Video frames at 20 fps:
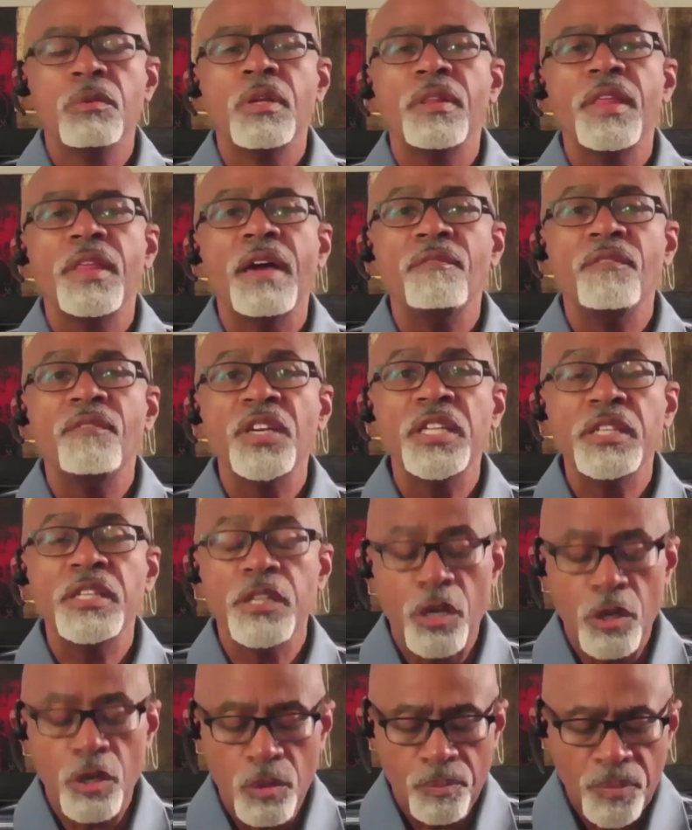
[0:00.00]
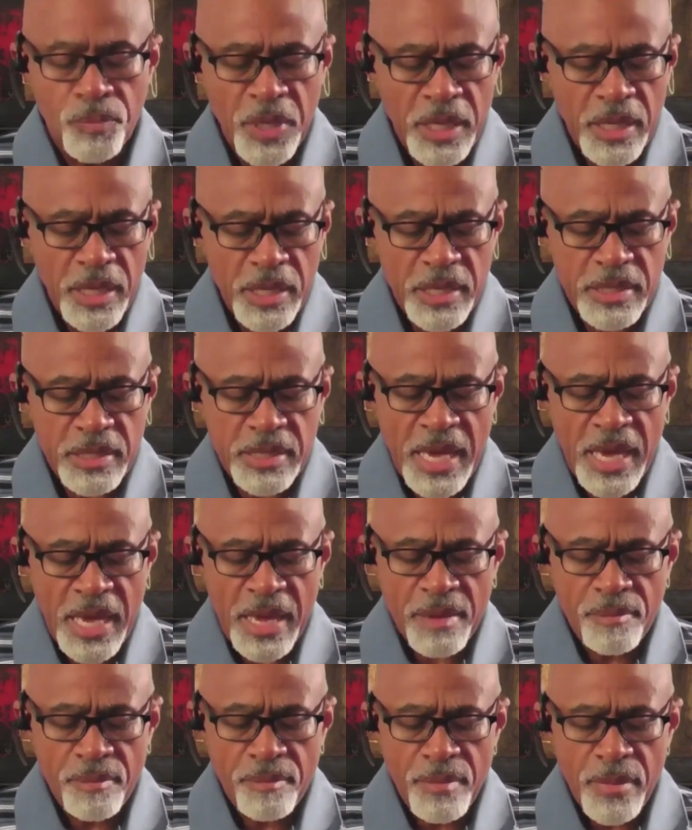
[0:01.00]
video, is that
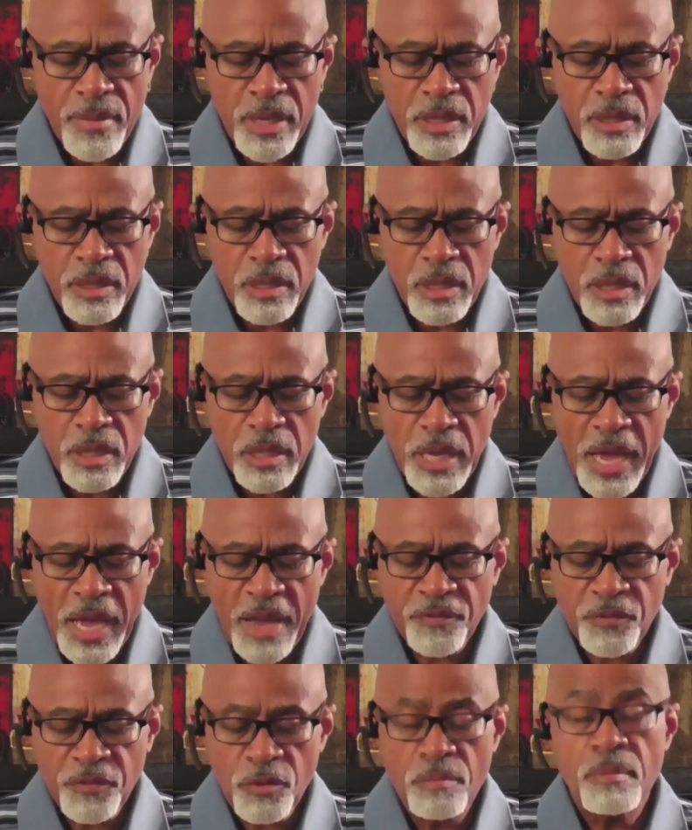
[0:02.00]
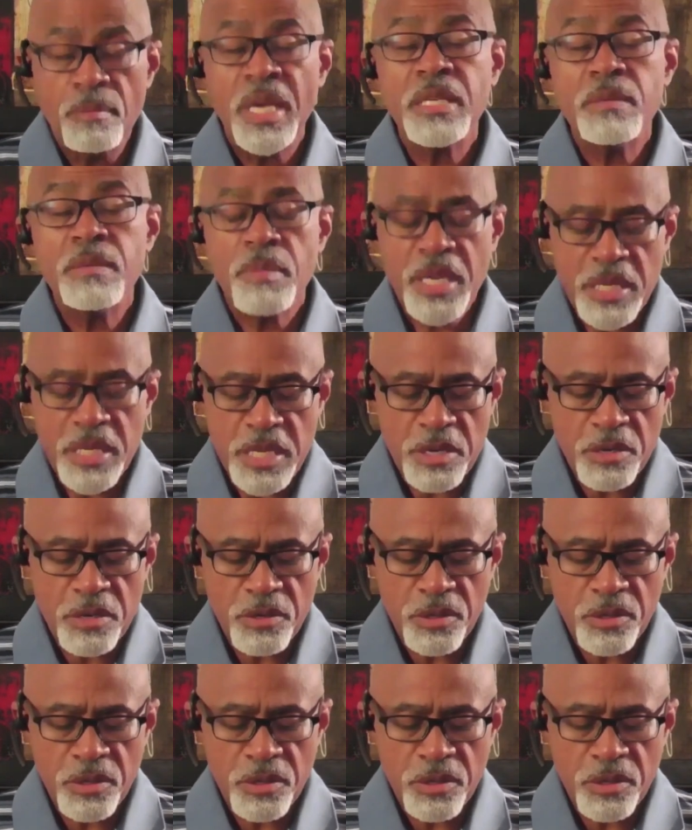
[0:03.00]
after many, many years